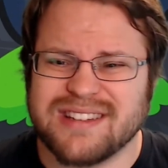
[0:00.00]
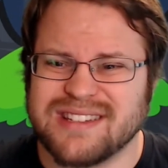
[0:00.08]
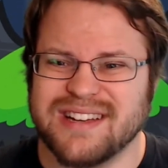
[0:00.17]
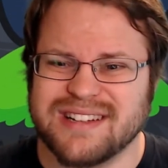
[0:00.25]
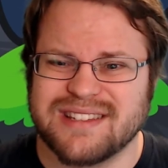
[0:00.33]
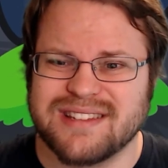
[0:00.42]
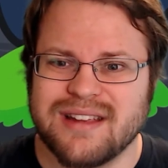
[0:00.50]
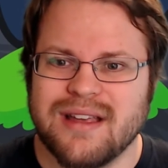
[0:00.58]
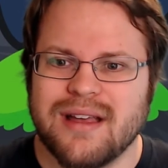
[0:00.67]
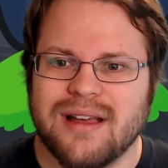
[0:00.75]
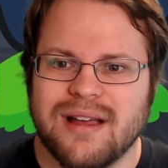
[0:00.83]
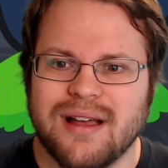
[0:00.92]
sucks.
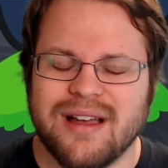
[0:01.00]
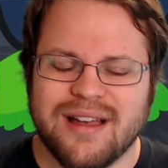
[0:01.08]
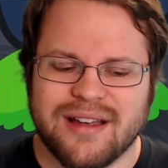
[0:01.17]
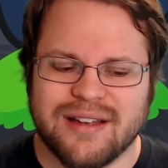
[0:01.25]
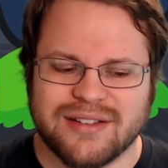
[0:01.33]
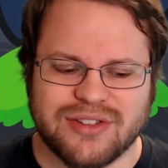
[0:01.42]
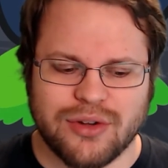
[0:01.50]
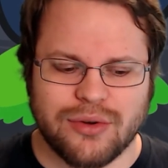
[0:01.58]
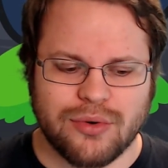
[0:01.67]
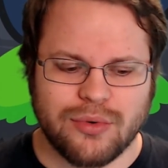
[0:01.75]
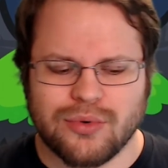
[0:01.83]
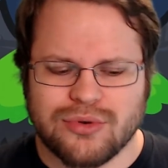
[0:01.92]

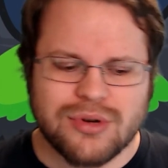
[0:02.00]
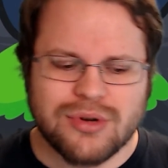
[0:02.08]
So